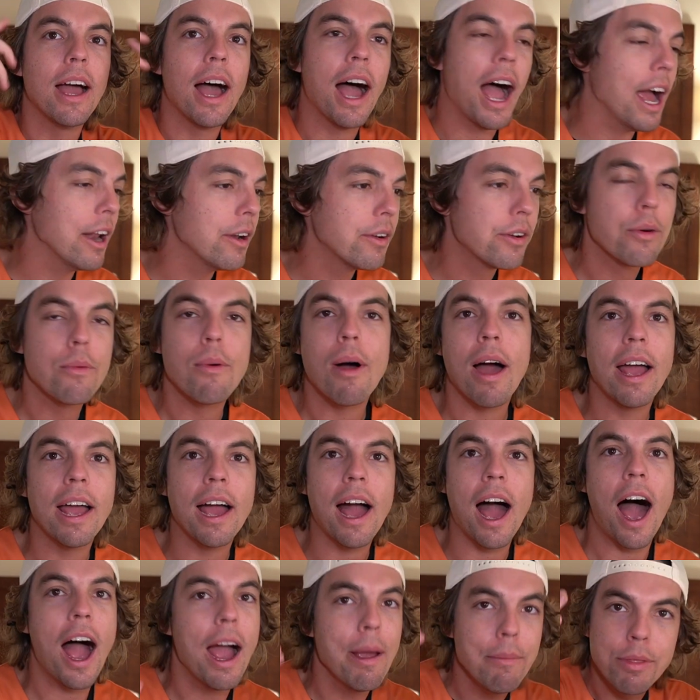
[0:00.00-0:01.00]
I don't know why
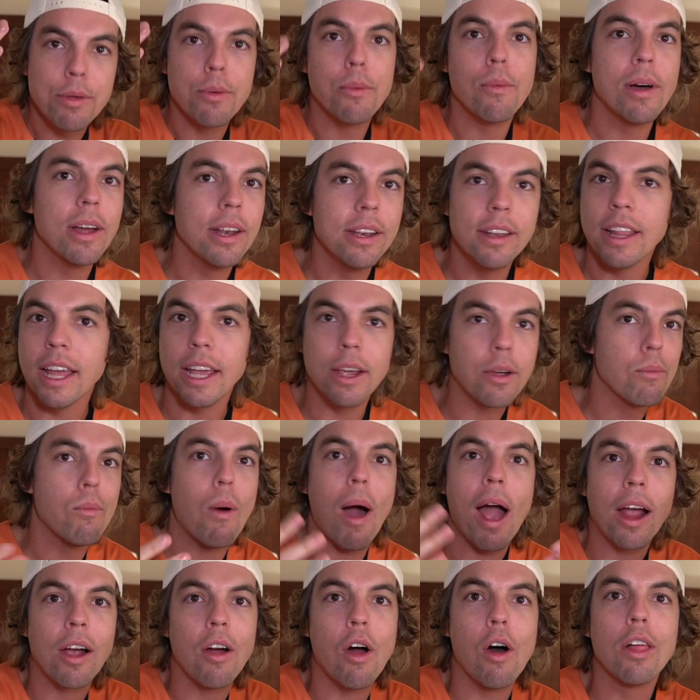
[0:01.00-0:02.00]
I'm the one, like,
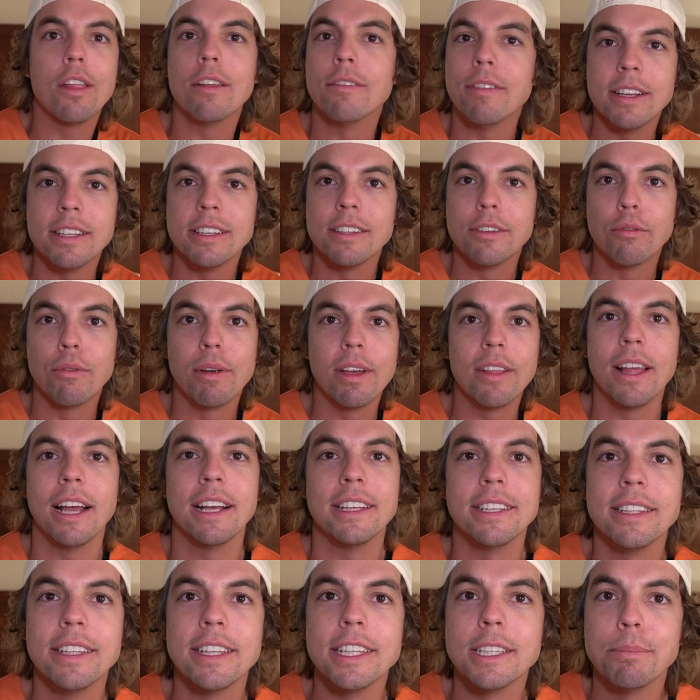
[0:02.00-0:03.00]
why are all of us
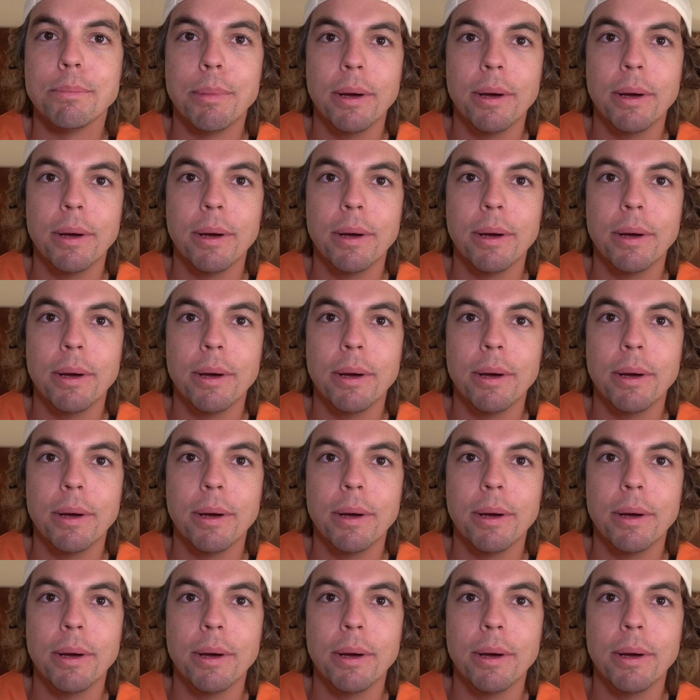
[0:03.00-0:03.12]
realizing this,